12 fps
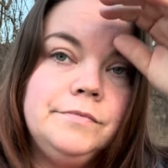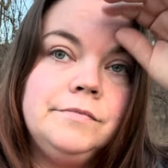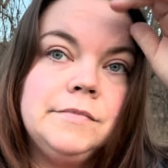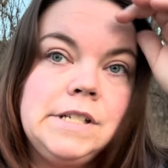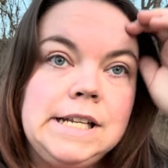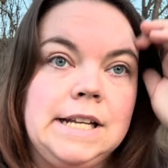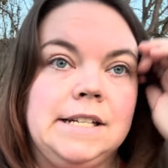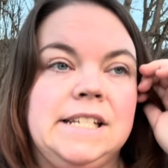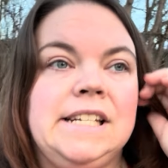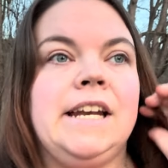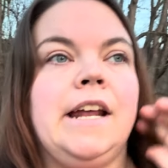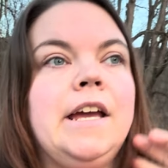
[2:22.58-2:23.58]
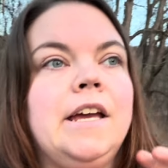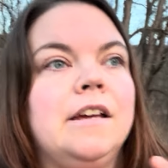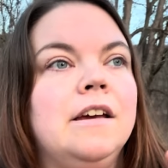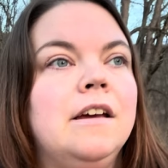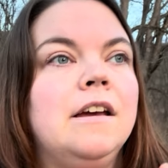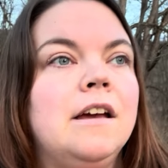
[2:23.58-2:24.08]
since today.
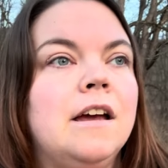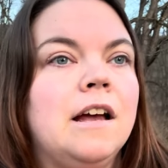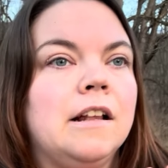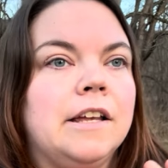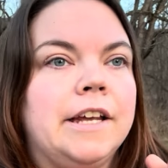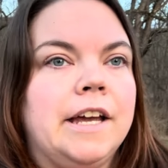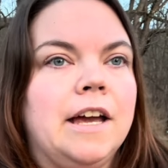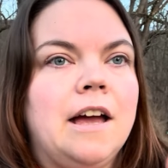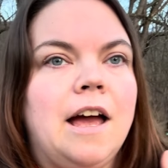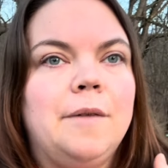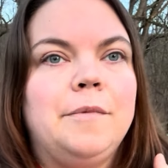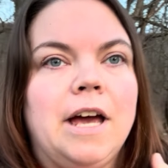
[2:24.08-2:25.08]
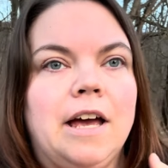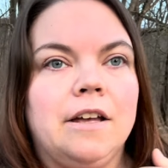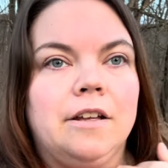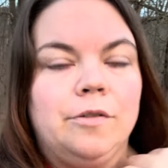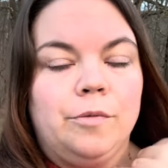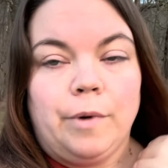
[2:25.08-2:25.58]
I'm not
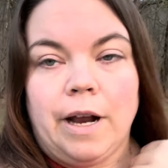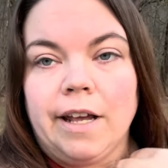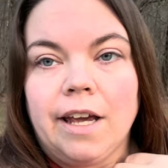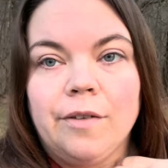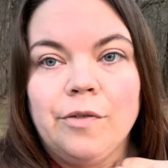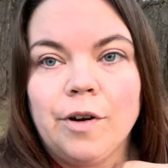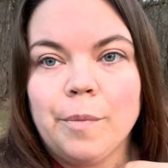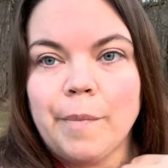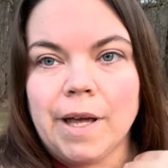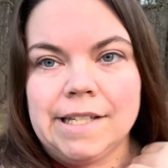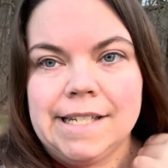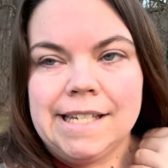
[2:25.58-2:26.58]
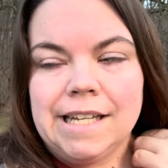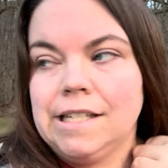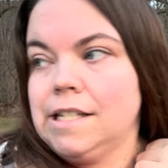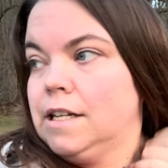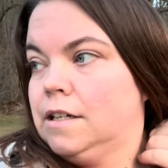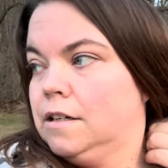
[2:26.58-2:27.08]
ready for mud
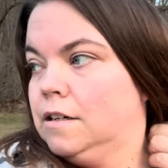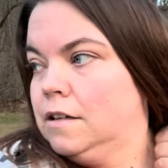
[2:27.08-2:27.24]
season.